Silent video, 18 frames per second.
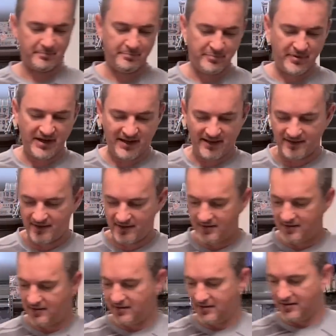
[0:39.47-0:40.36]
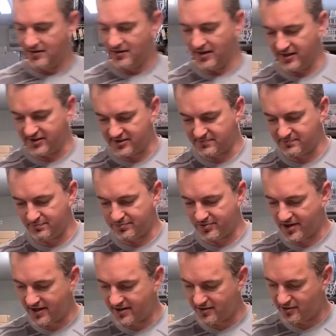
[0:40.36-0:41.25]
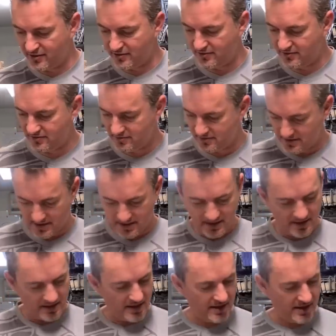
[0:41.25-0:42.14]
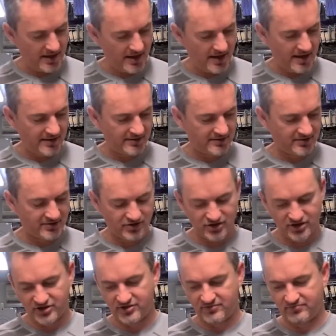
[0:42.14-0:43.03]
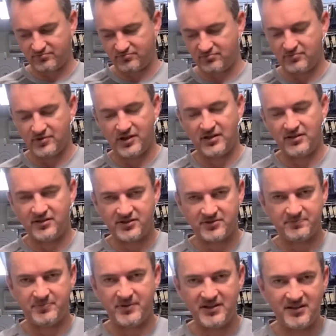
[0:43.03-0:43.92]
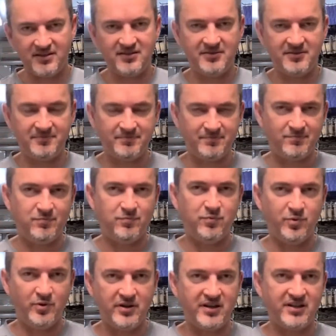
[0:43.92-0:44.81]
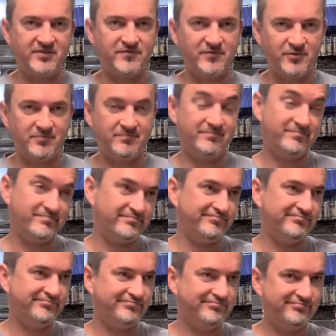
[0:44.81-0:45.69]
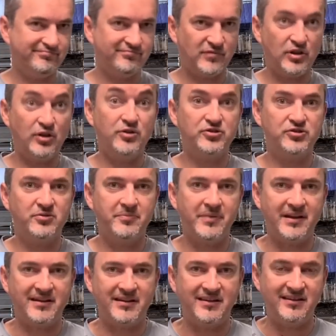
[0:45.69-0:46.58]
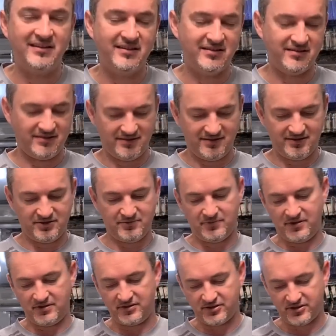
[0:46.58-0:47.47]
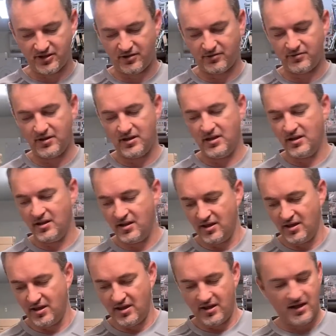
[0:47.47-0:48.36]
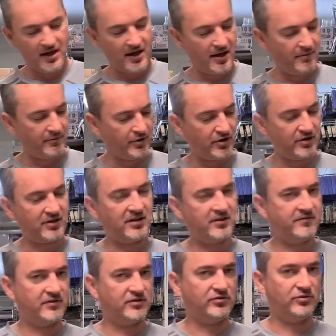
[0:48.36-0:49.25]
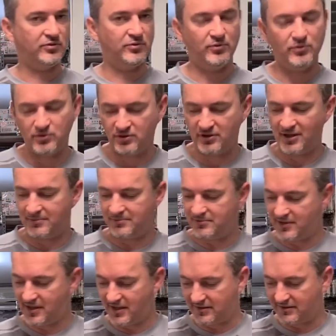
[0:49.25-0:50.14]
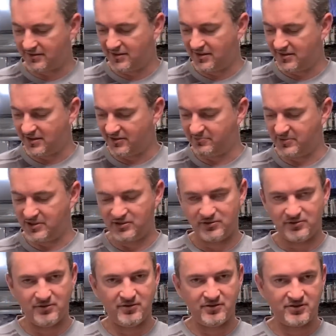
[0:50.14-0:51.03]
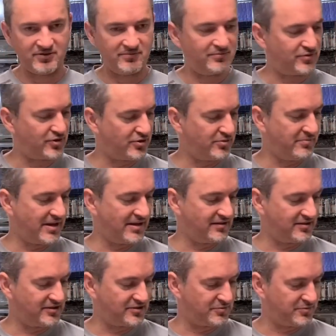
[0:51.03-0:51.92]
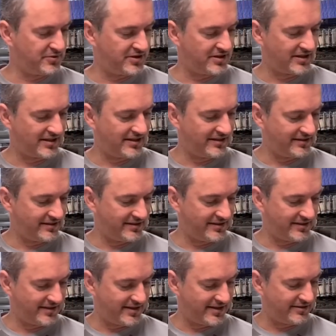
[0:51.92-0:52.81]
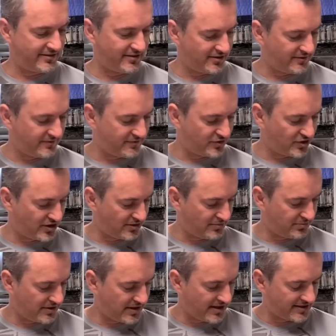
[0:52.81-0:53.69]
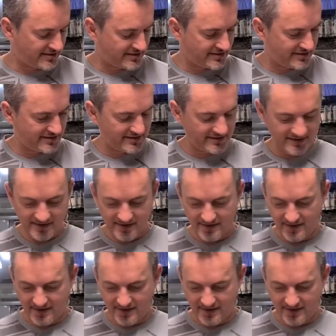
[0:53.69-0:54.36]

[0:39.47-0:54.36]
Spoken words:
But it's brand new. It's been in the works for close to about a year, this one. So we've got to give it to WAT. They've been doing some tremendous work in the area of gel blasters.